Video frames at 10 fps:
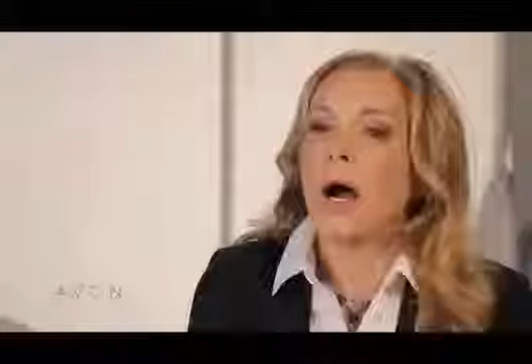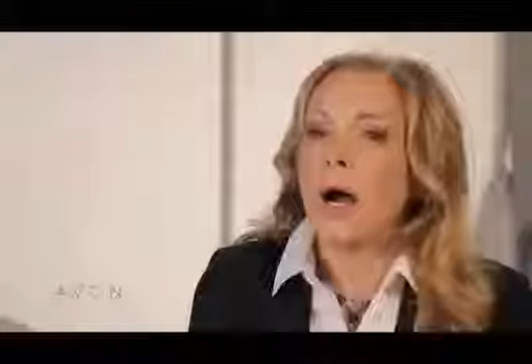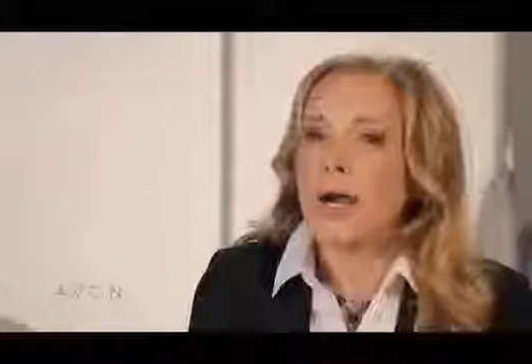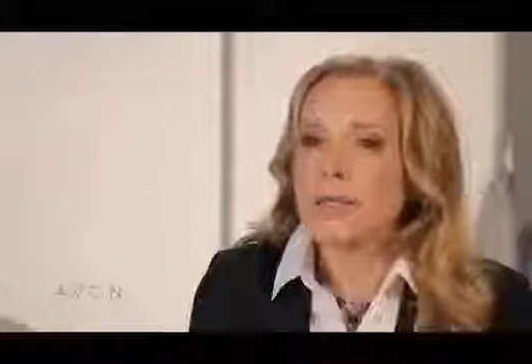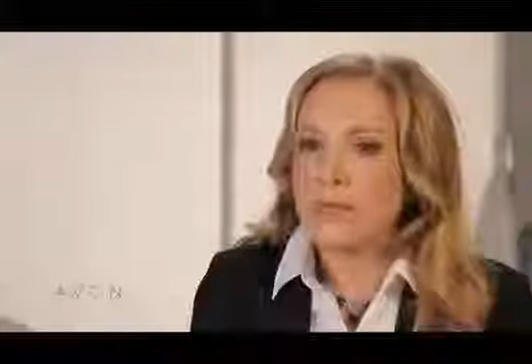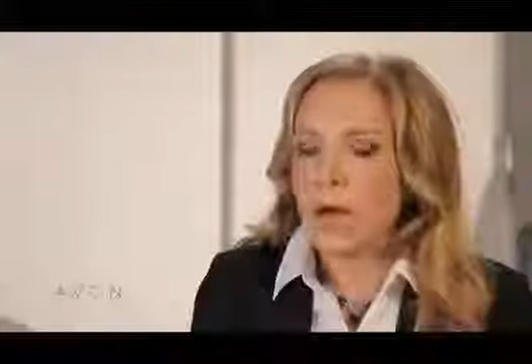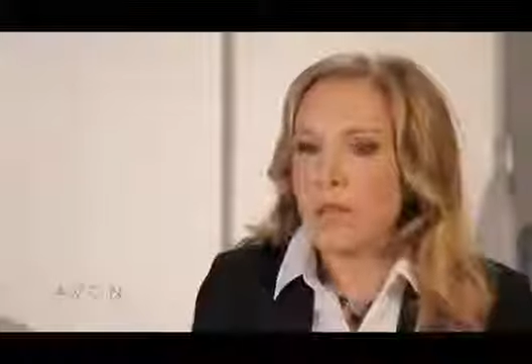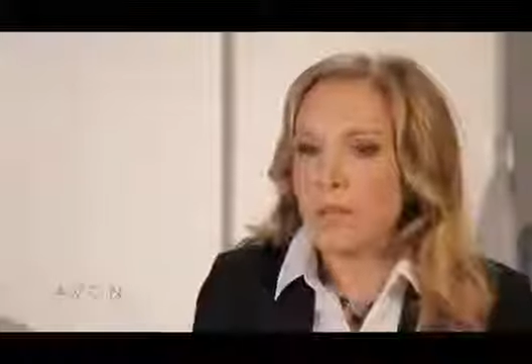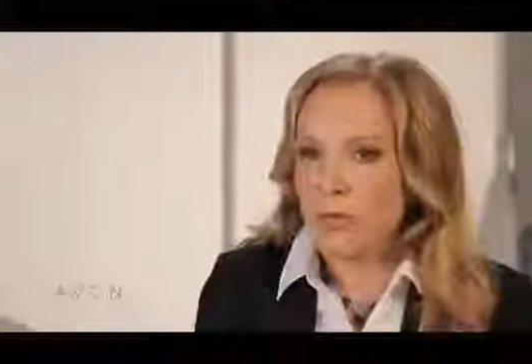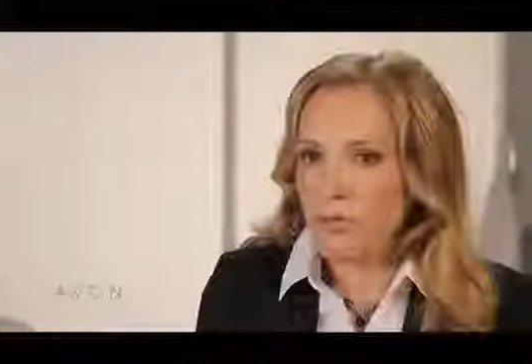I
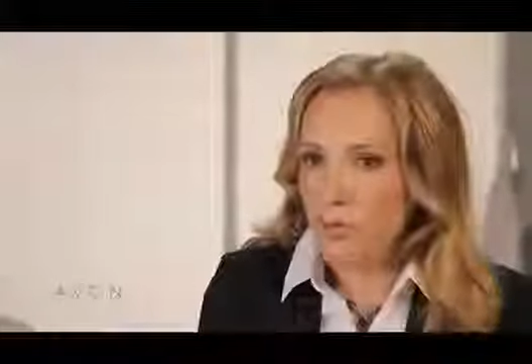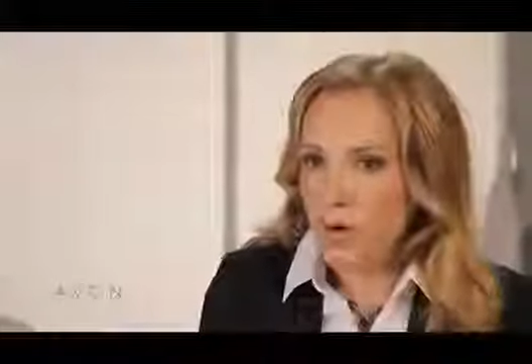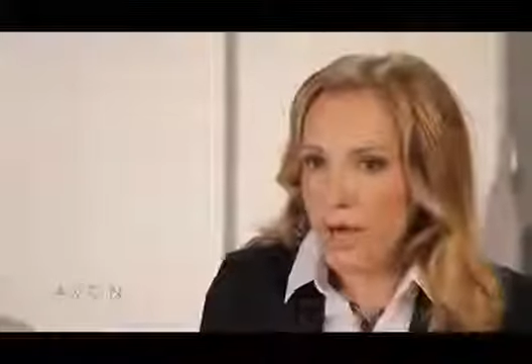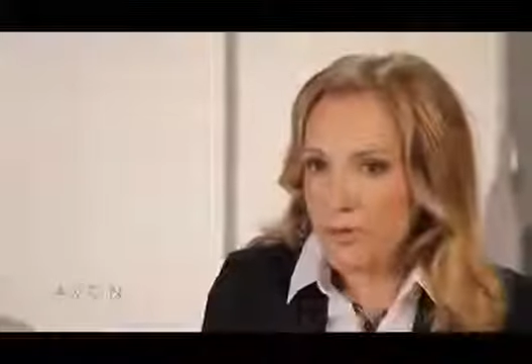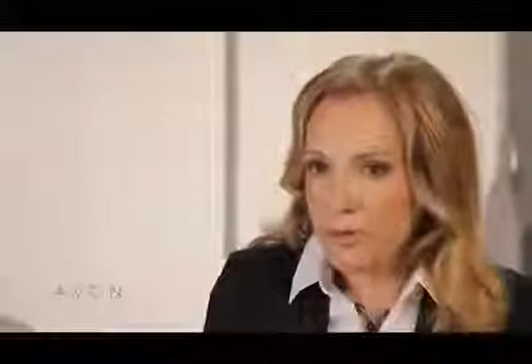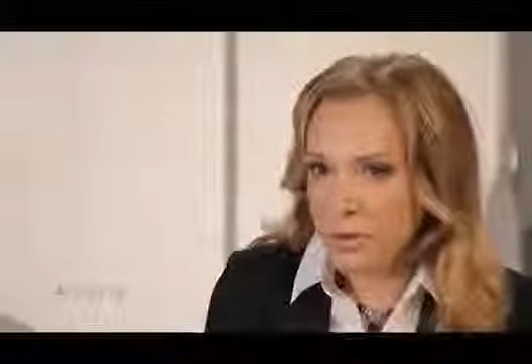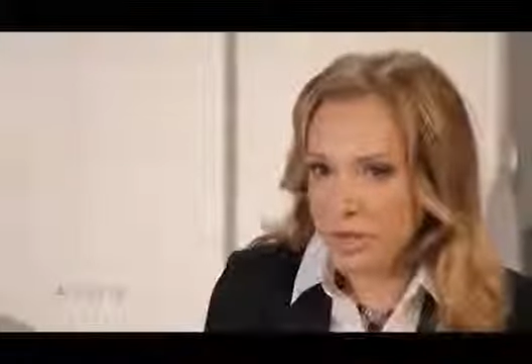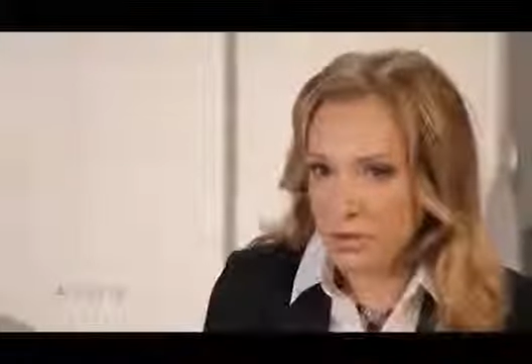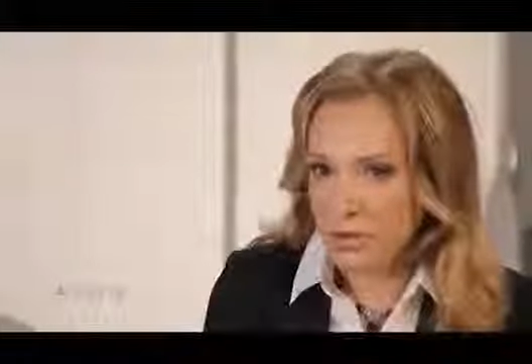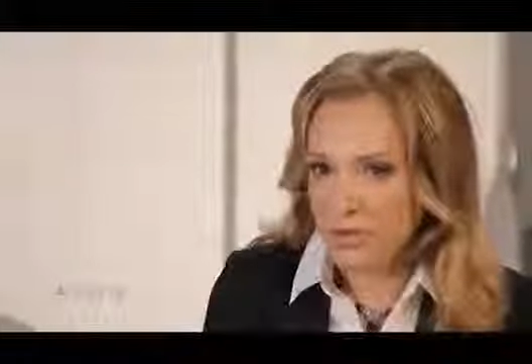saw the before and after
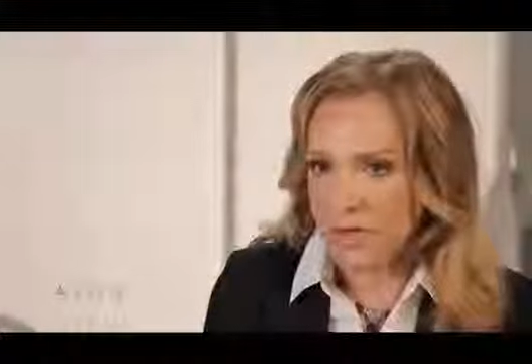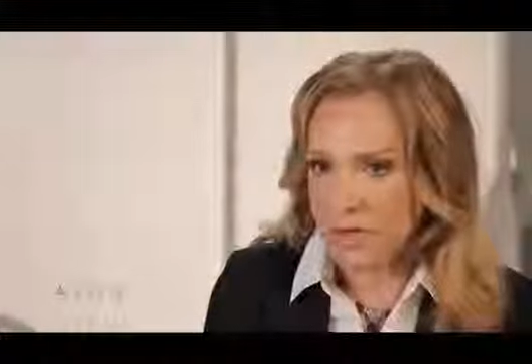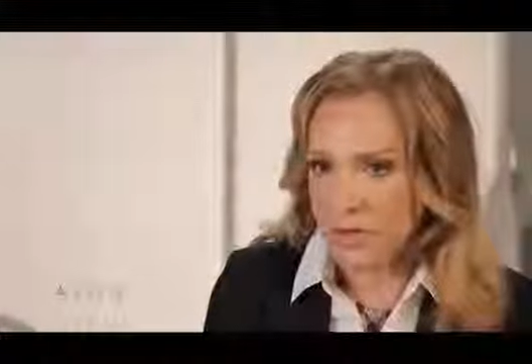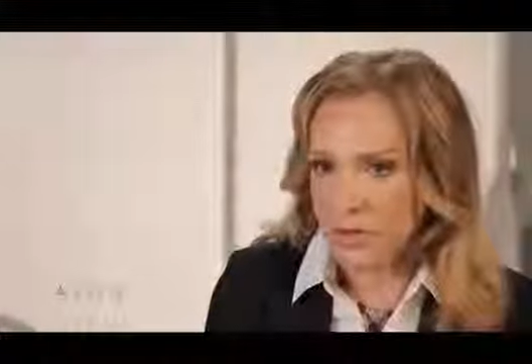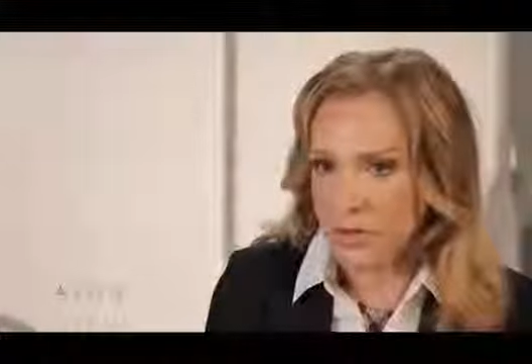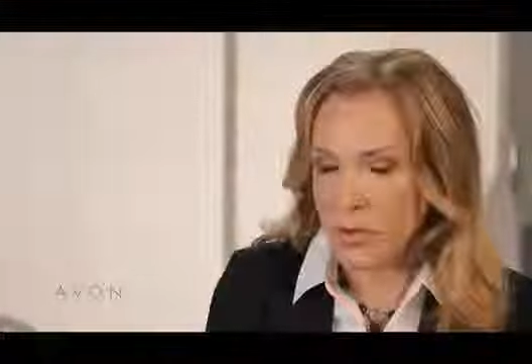pictures of the clinical